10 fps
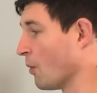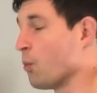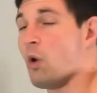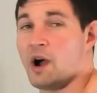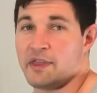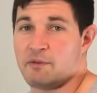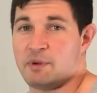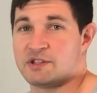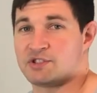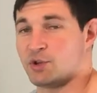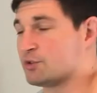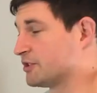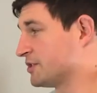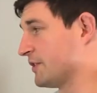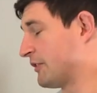why they've been so
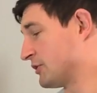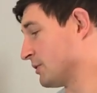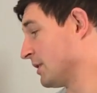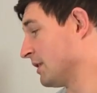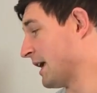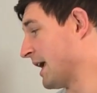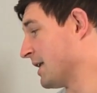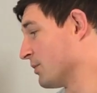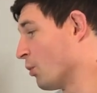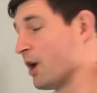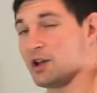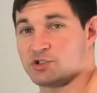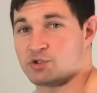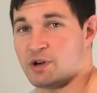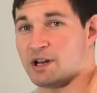successful and why
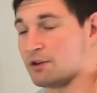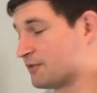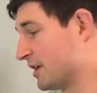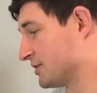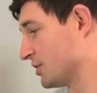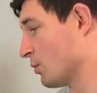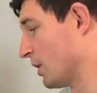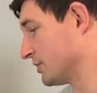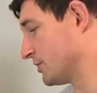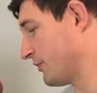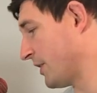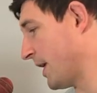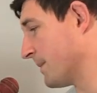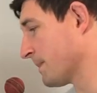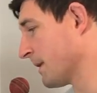Australia have done so well so
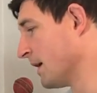far.